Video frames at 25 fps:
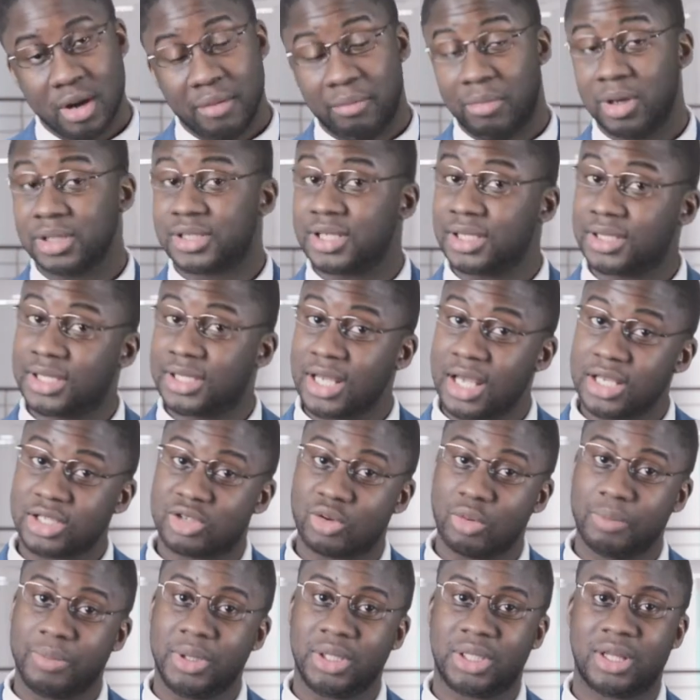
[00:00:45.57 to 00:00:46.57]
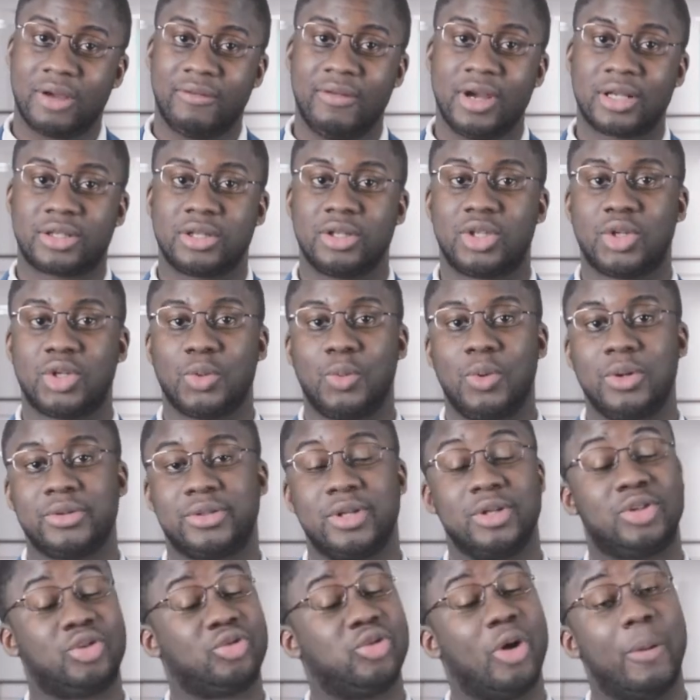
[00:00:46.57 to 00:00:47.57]
Much attention will be directed towards
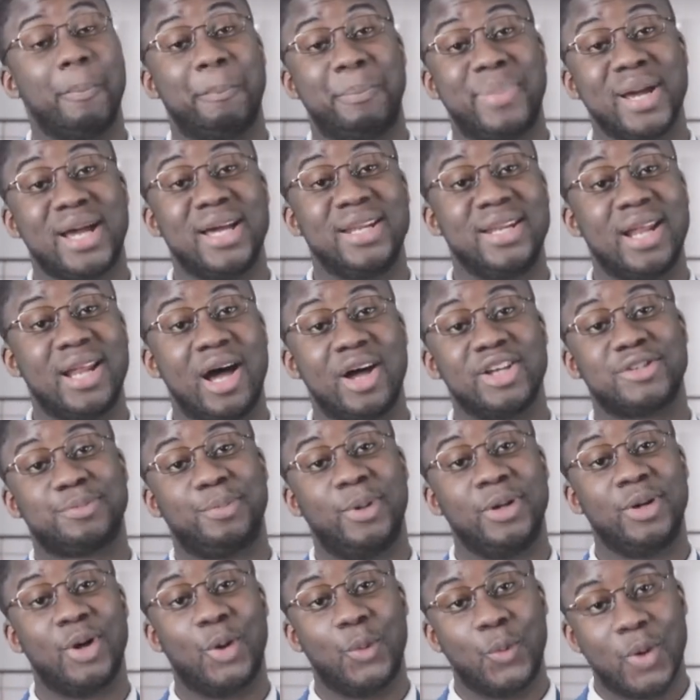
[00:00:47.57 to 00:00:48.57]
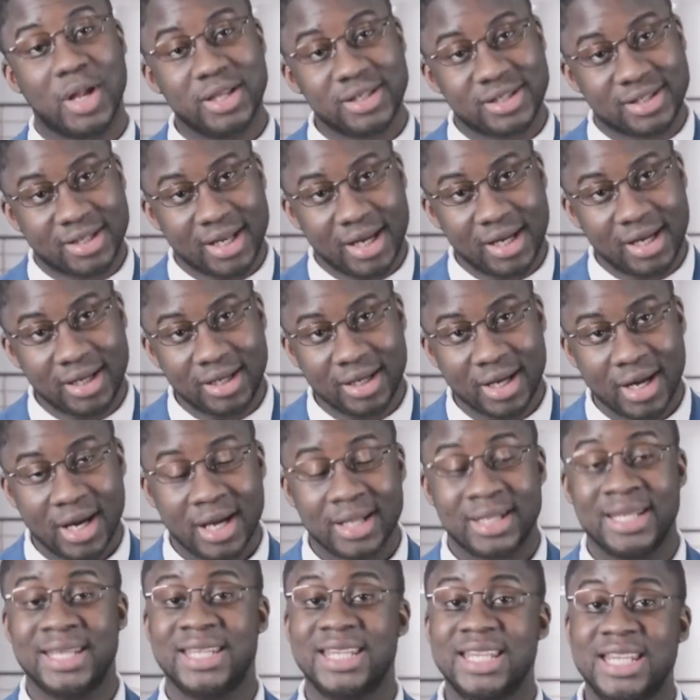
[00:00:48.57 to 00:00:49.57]
the Trump big announcement on Wednesday,
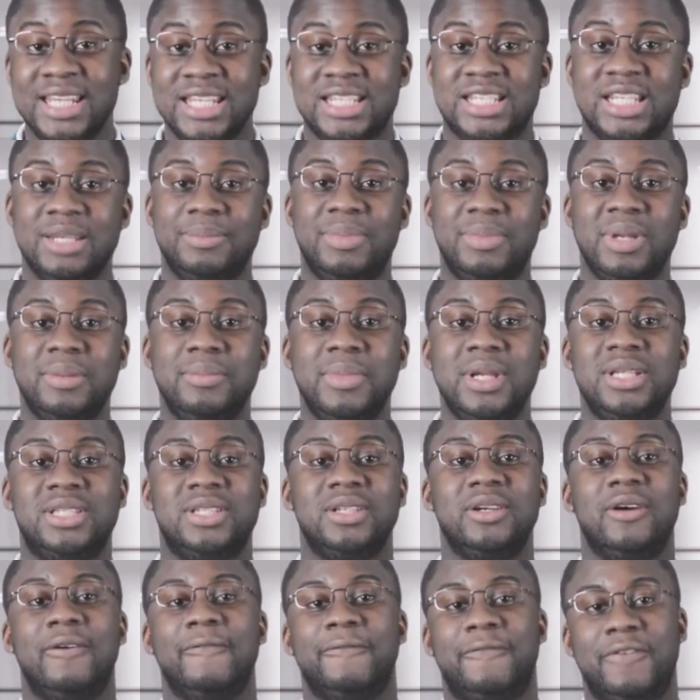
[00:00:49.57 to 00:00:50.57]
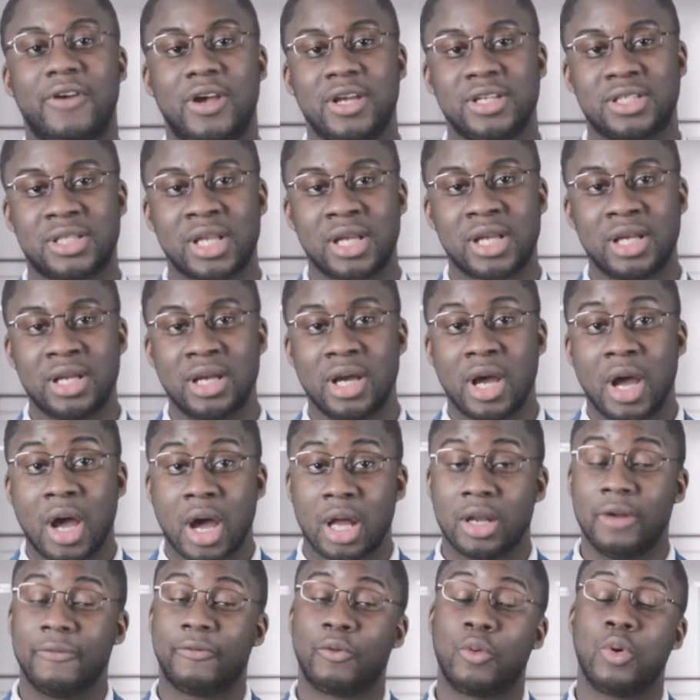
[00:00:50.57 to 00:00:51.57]
the ECB meeting on Thursday,
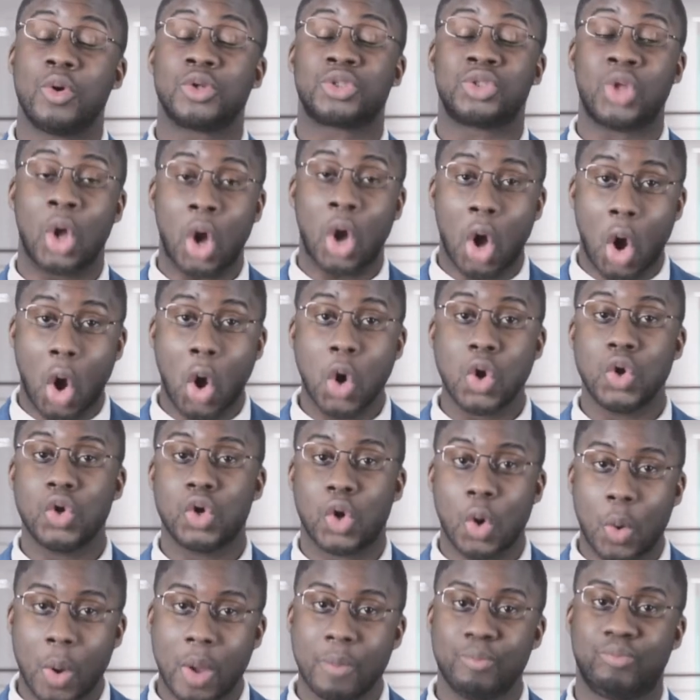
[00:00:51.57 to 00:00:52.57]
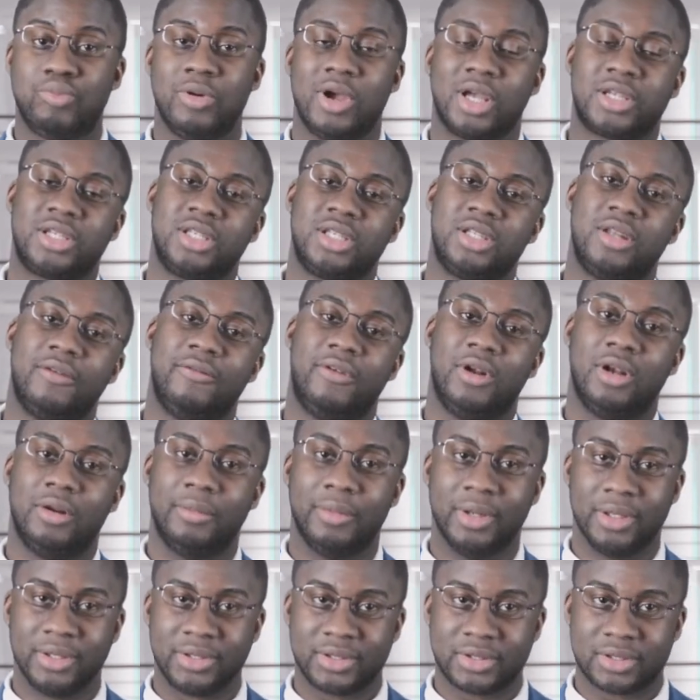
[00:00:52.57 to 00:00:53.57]
and of course the ongoing Brexit
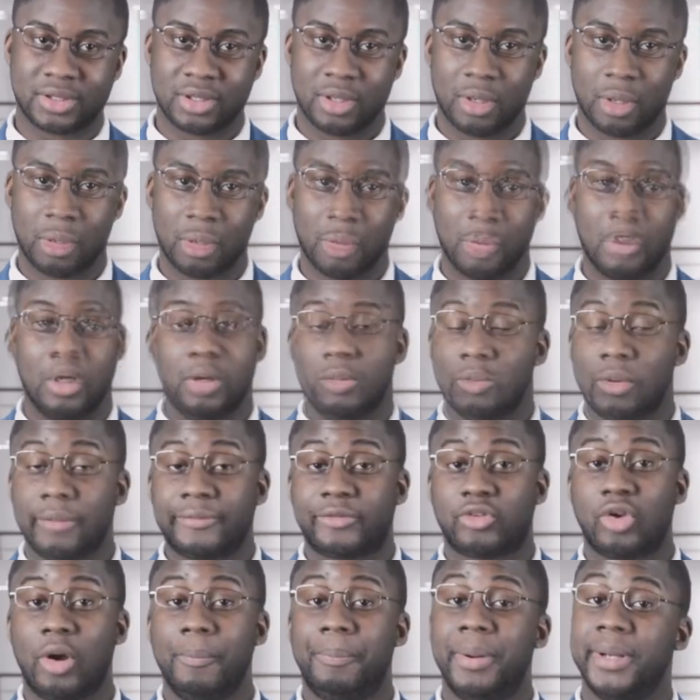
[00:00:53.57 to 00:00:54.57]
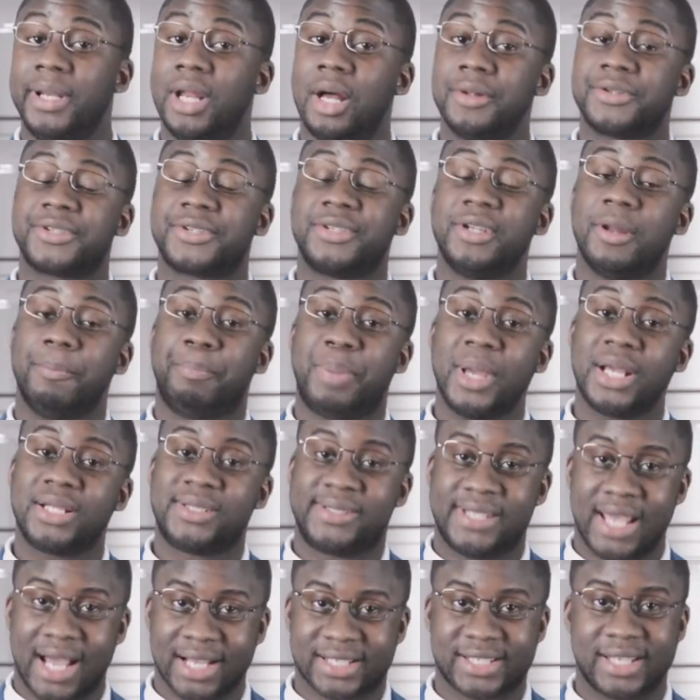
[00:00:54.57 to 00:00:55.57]
developments. With Trump announcing a big
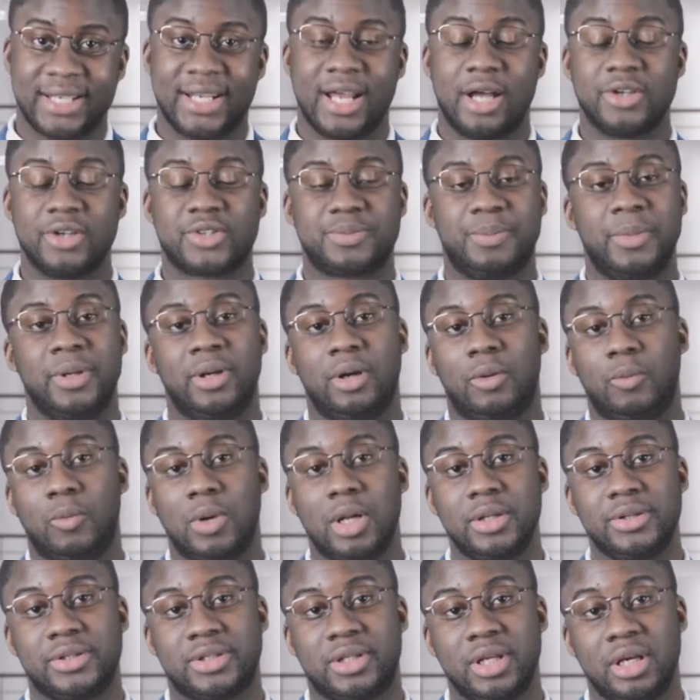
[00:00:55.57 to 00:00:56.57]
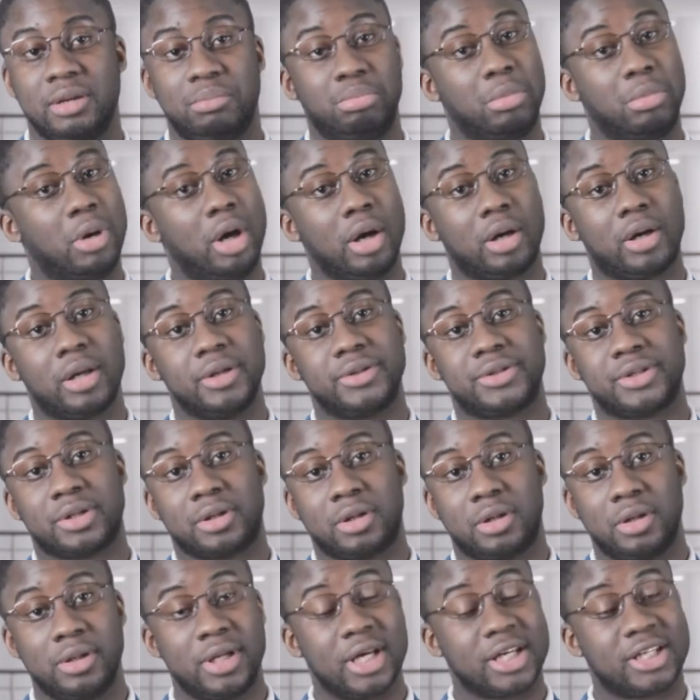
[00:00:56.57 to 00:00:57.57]
tax announcement on Wednesday, markets
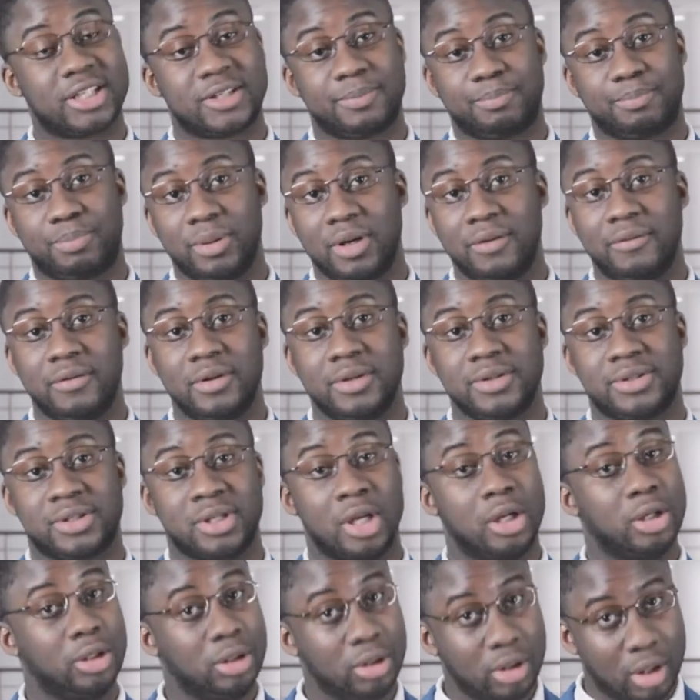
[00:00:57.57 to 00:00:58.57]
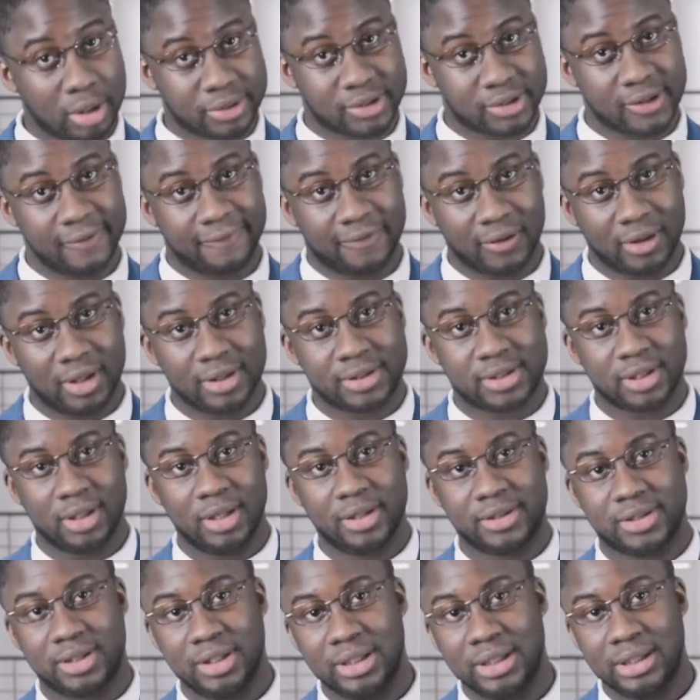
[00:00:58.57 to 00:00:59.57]
could experience a lot of
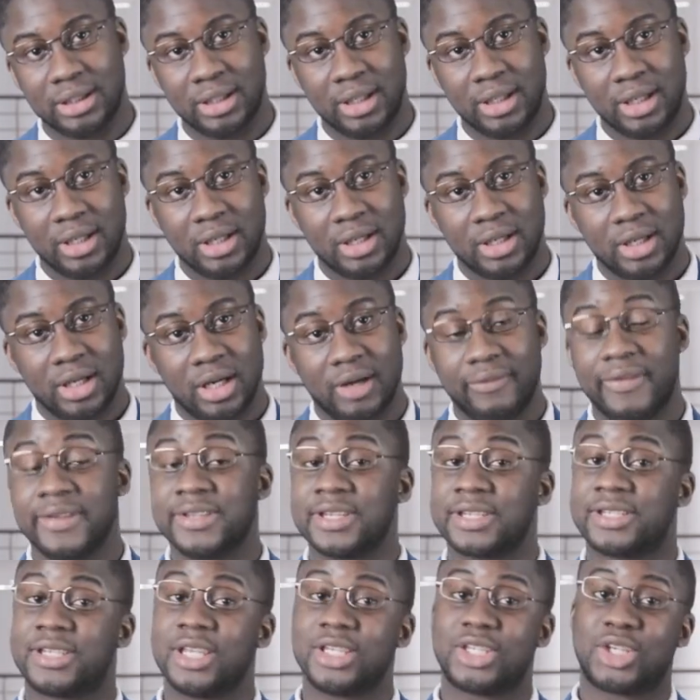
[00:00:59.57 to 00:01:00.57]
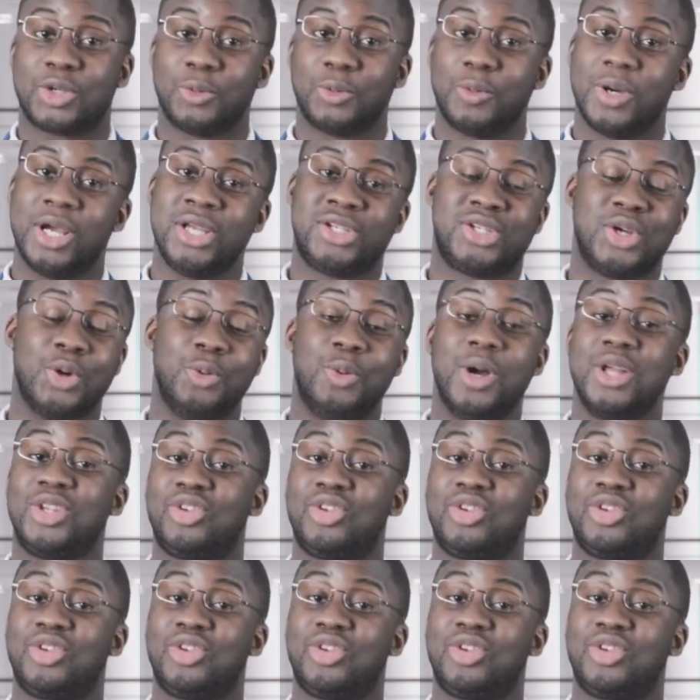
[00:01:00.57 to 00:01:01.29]
volatility. If there's a situation where